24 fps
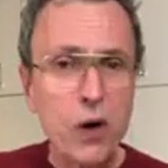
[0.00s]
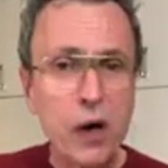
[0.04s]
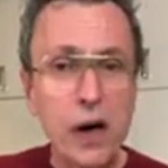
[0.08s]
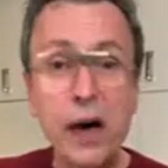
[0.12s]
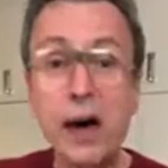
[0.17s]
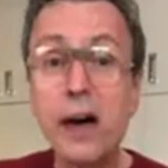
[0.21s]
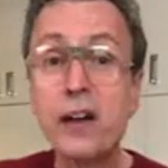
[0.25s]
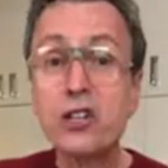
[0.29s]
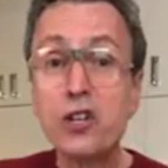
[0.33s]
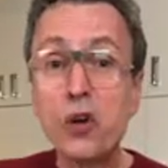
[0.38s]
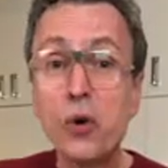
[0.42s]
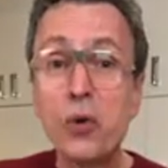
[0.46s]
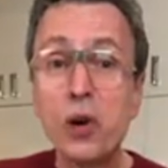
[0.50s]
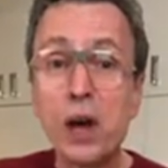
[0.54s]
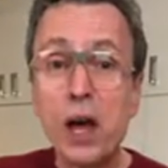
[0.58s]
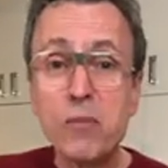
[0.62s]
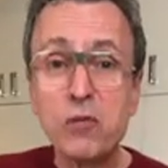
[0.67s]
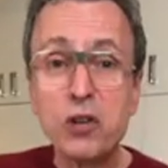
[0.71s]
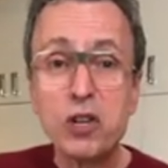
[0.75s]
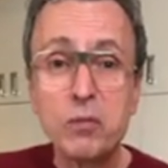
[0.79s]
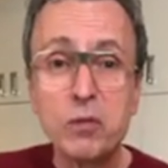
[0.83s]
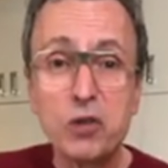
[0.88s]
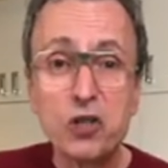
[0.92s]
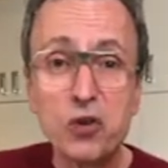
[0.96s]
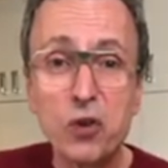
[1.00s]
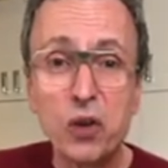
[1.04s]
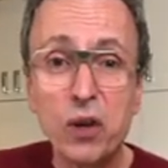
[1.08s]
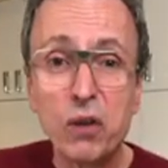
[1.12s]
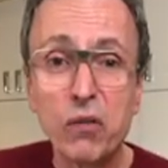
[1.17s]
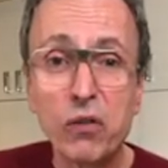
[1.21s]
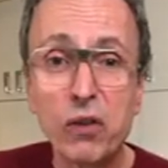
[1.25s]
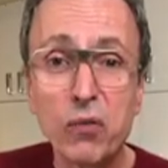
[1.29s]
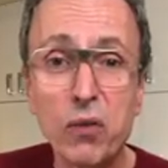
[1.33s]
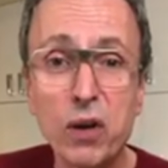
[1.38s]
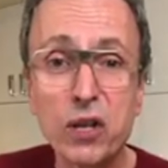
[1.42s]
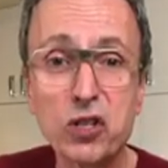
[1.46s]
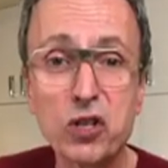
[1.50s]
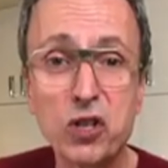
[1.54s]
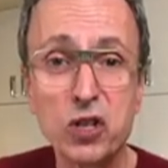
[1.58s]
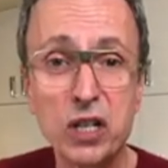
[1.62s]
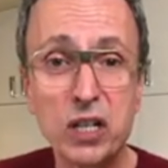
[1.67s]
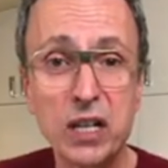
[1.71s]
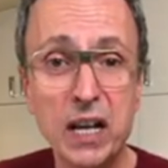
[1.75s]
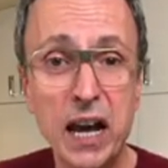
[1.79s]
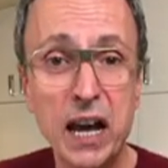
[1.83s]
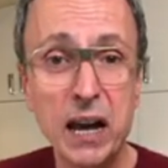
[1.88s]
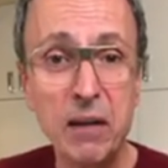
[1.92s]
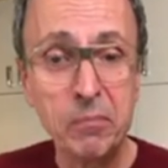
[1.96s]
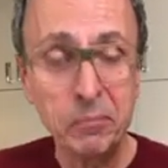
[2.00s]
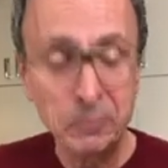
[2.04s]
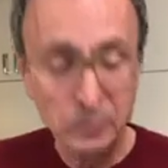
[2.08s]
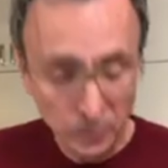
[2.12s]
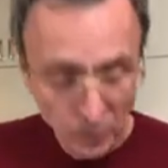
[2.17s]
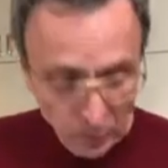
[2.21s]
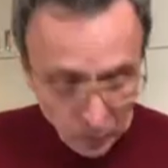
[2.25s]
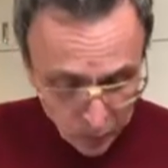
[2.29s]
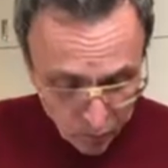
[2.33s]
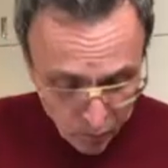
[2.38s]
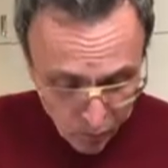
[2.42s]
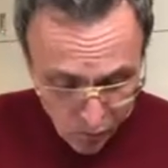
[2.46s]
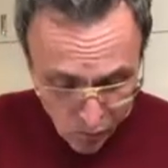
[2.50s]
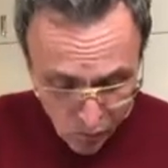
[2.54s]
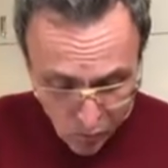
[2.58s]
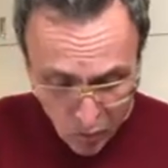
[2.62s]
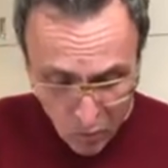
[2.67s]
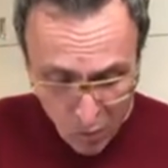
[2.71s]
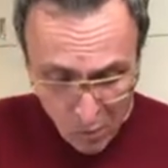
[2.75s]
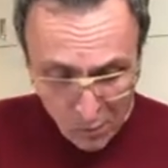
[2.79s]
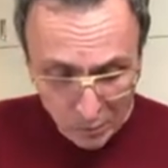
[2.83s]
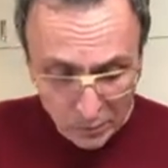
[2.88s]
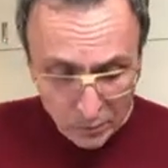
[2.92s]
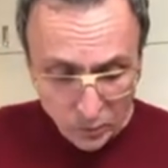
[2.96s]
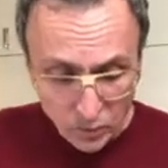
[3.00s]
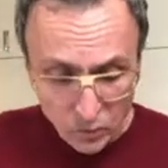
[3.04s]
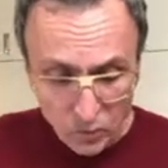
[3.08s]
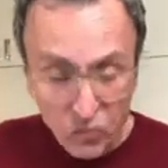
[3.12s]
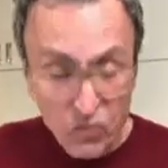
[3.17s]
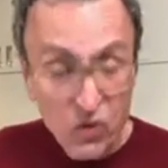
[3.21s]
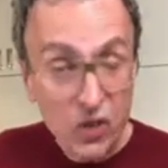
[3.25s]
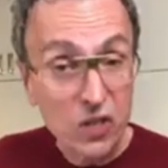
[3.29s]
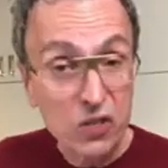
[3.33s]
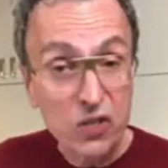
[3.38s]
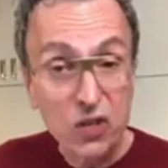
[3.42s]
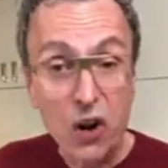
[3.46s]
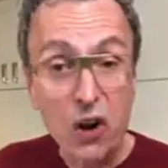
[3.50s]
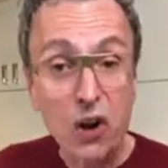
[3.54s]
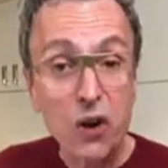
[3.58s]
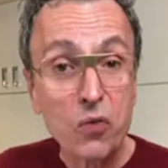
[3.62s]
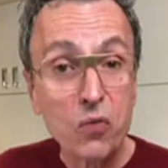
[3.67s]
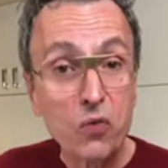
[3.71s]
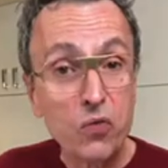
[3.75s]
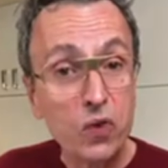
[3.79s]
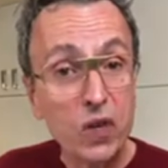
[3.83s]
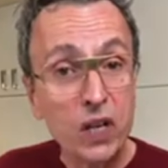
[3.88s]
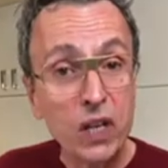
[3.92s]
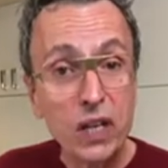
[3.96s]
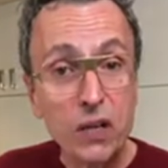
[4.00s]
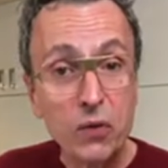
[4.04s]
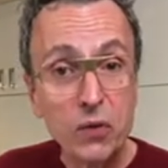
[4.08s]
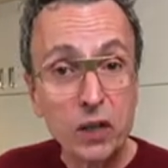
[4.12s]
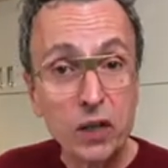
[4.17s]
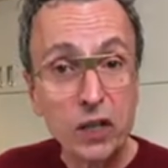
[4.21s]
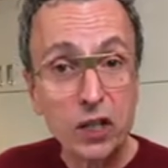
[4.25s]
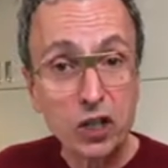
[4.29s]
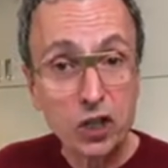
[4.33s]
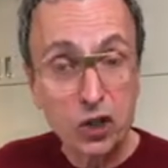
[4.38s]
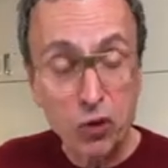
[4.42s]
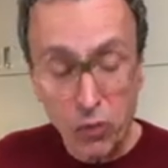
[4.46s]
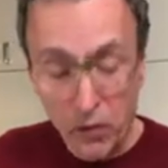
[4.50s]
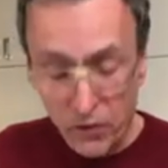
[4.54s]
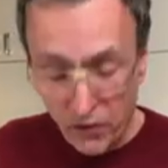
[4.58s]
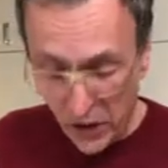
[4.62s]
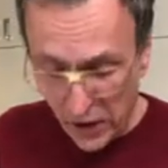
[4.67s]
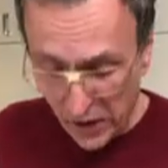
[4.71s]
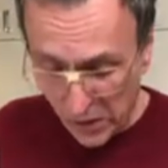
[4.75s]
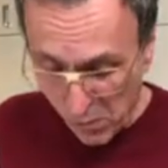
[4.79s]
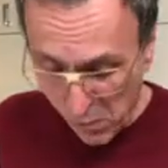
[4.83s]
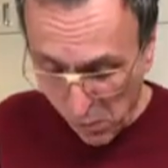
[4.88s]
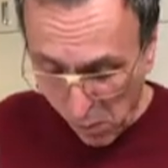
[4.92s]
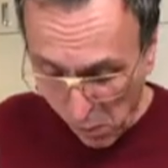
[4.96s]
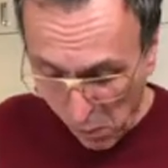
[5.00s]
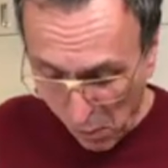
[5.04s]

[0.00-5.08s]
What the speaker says: I know what I'm going to be doing for the rest of the day. These are really terrific.